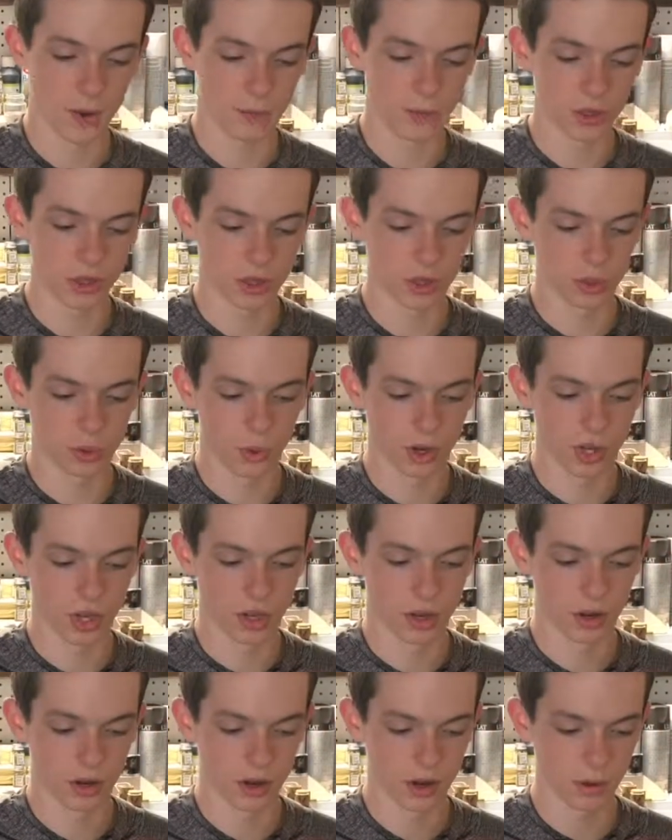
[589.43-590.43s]
with the
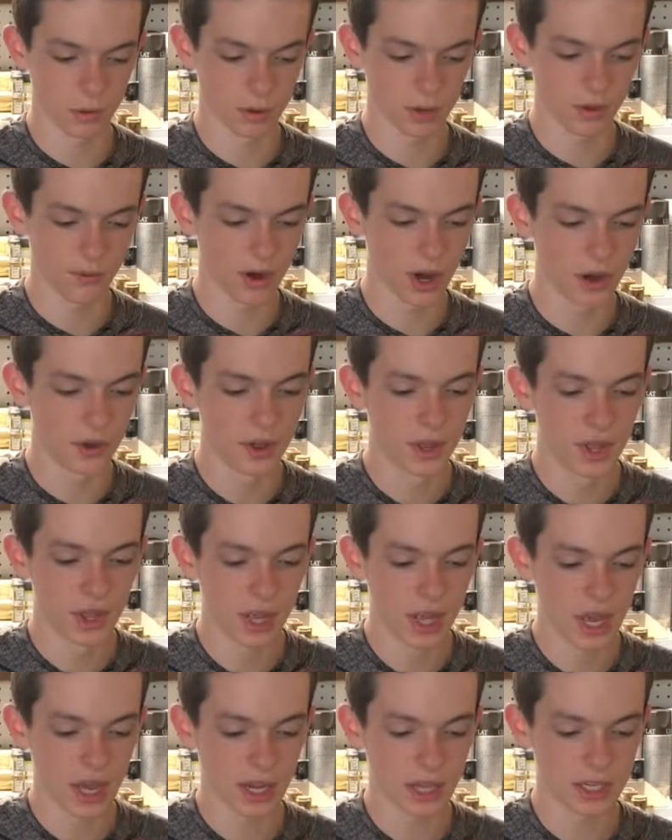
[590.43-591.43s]
20, I believe. Well,
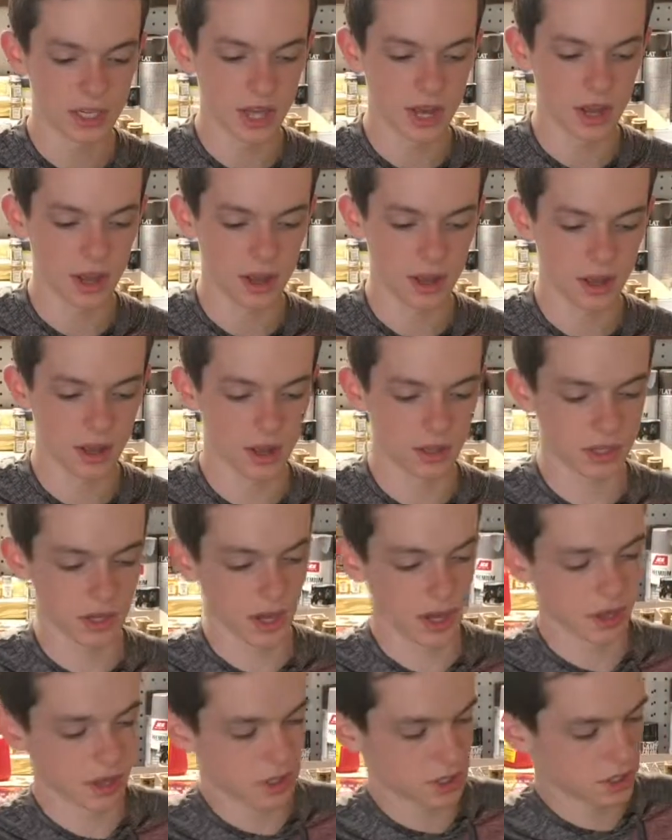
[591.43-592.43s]
it can take.
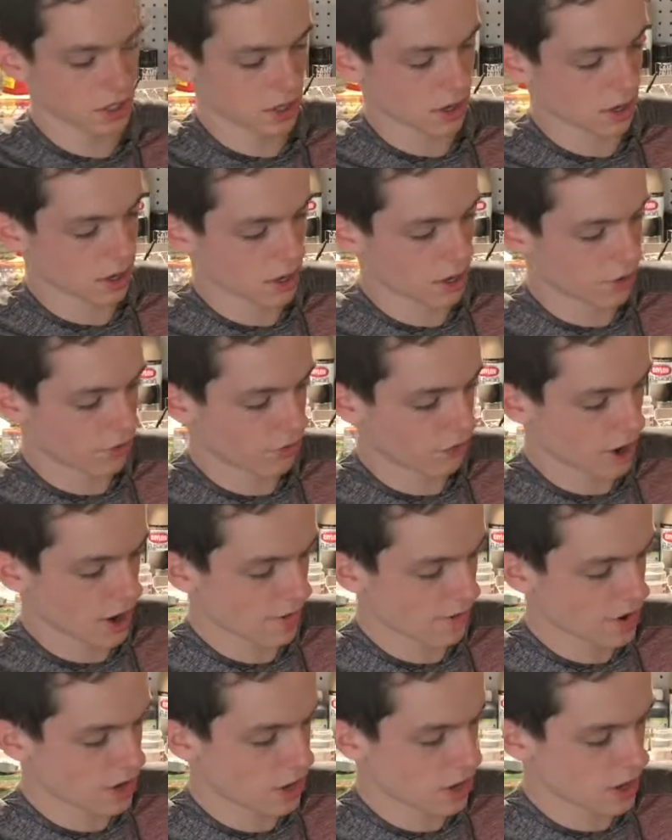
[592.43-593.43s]
This is the card for
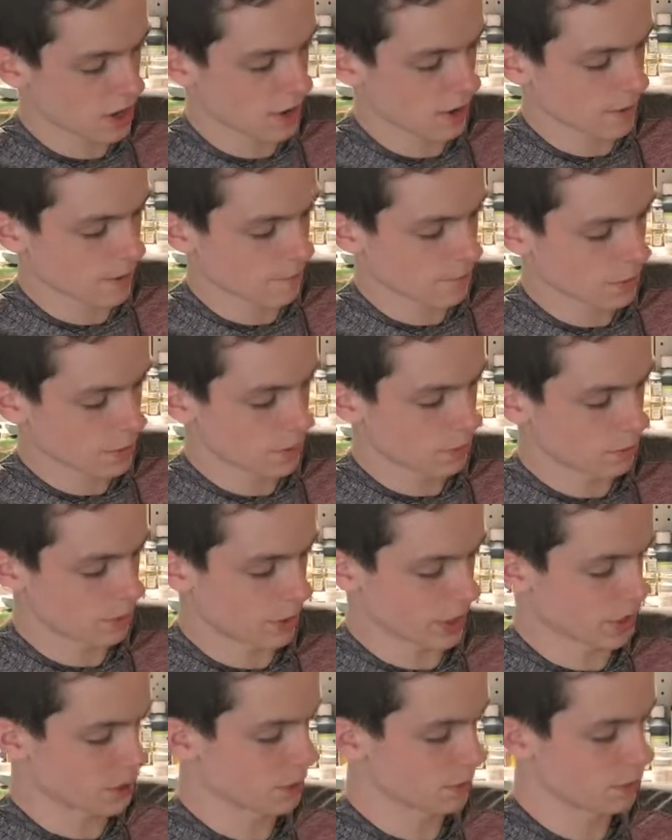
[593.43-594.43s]
everything
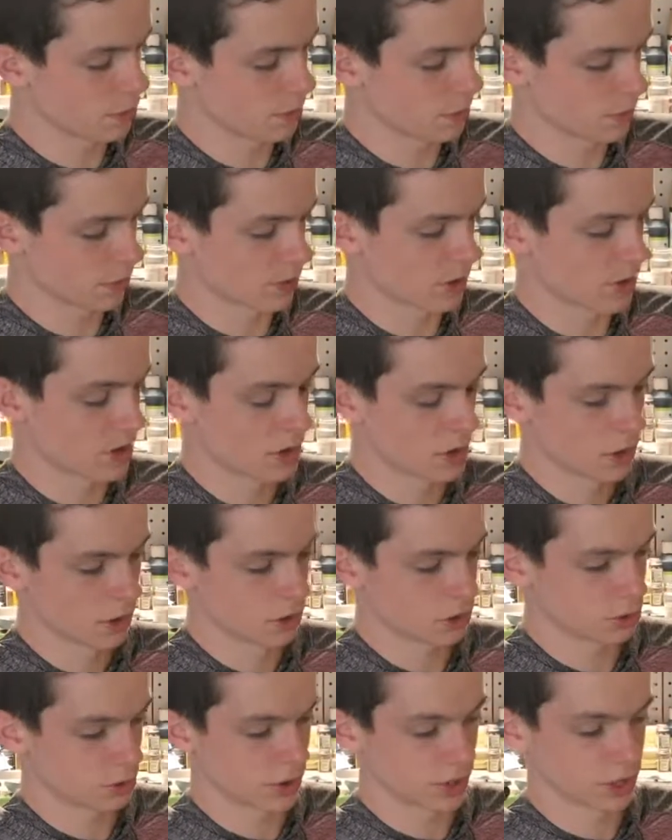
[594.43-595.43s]
but the Puma one,
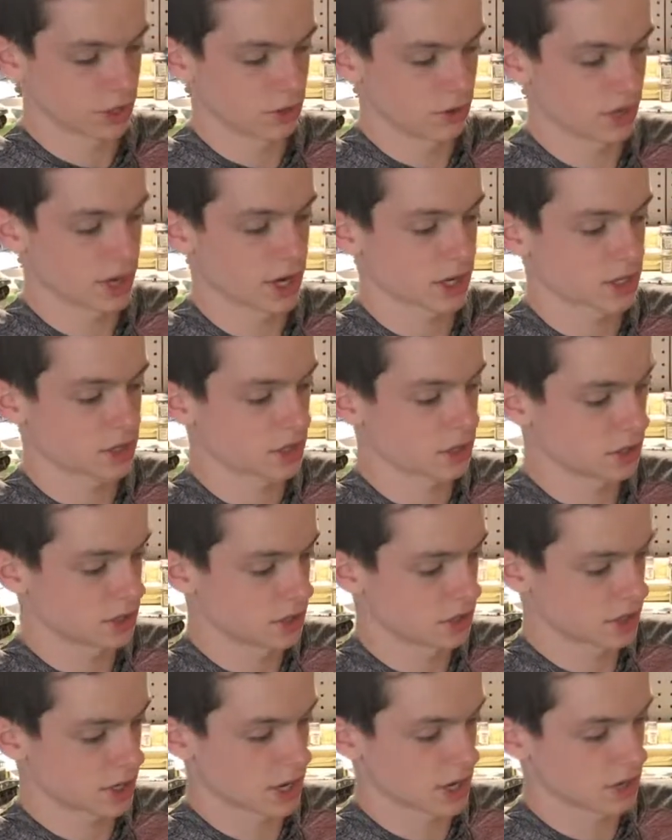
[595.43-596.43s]
which we'll get to next. So this
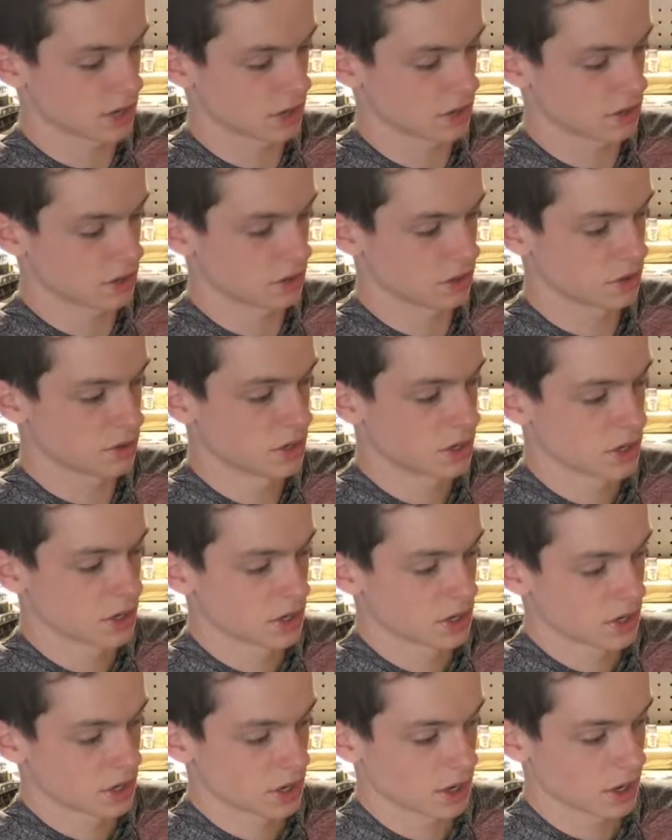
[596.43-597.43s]
has got the
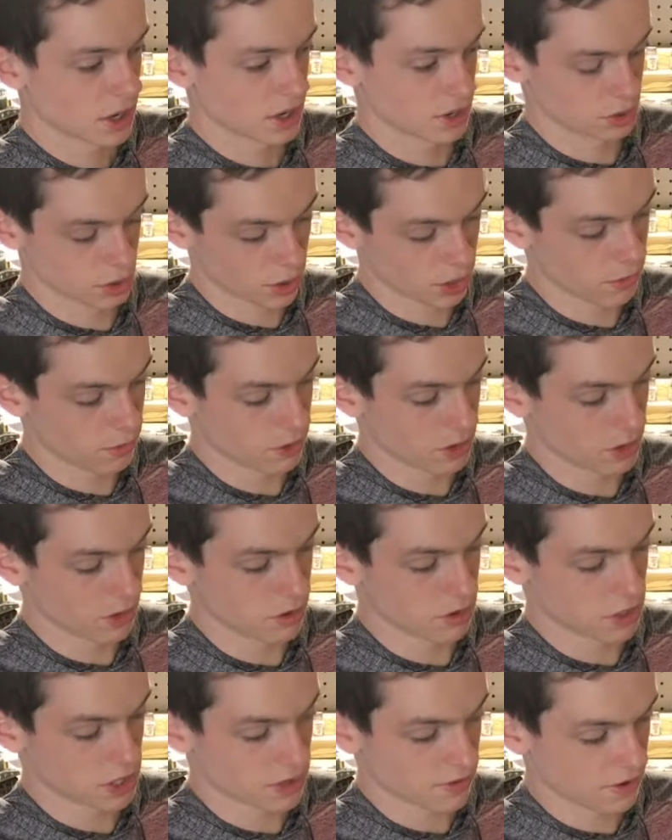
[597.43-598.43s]
20 mil,
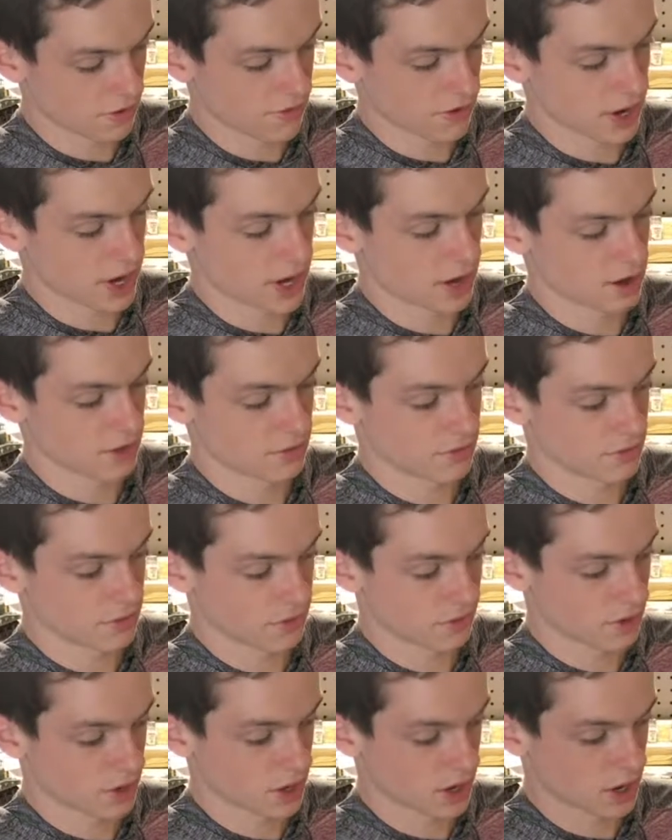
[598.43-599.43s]
the 75,
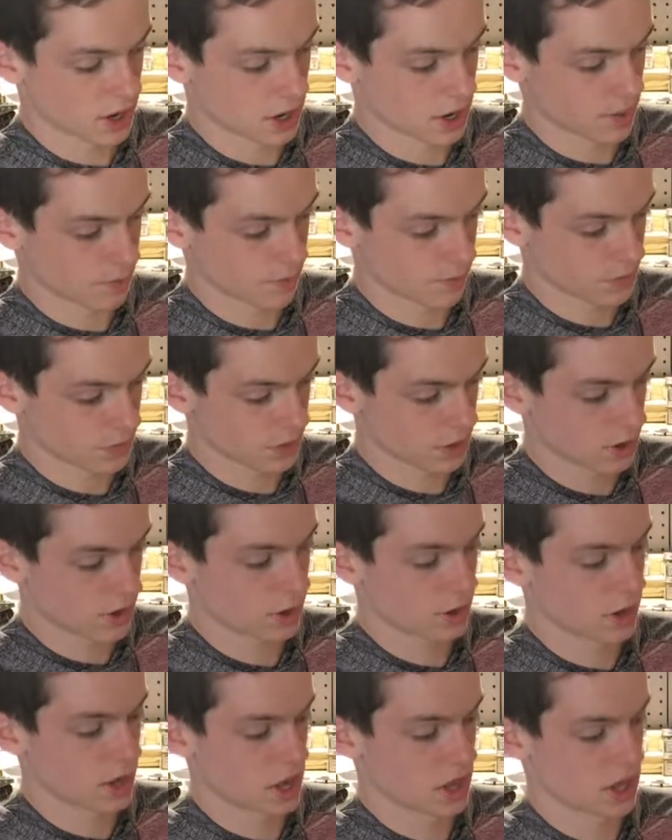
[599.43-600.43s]

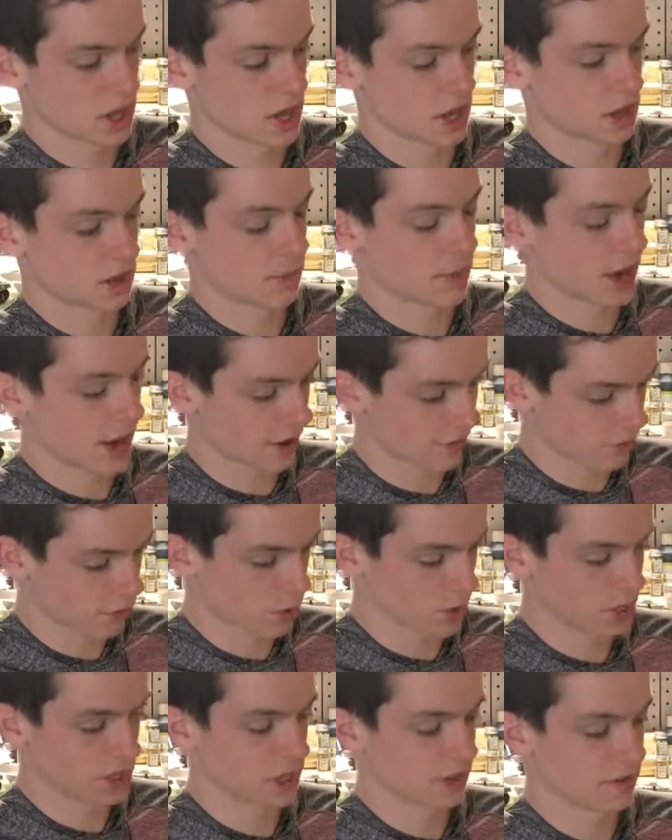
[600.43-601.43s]
and then the Pak
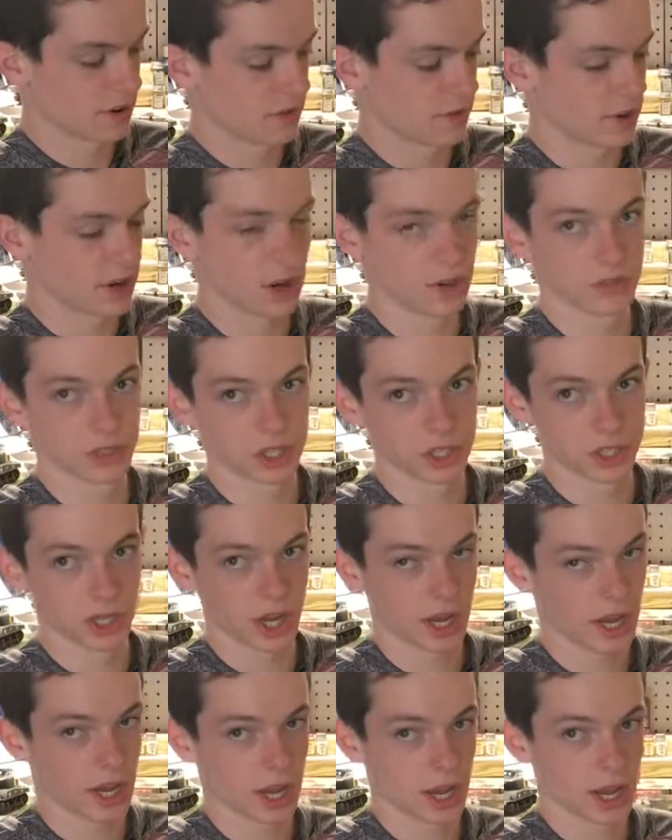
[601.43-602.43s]
40-75, which is
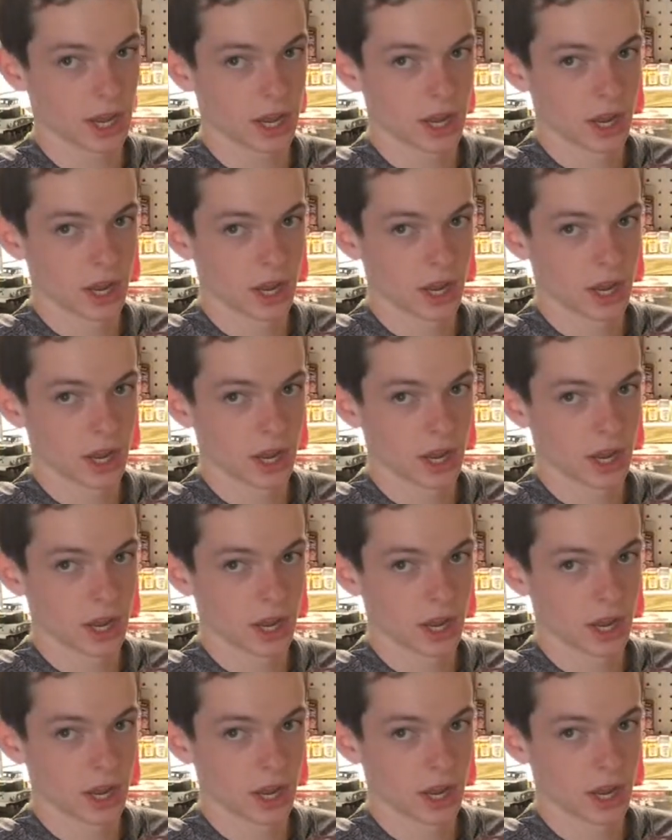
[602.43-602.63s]
AA,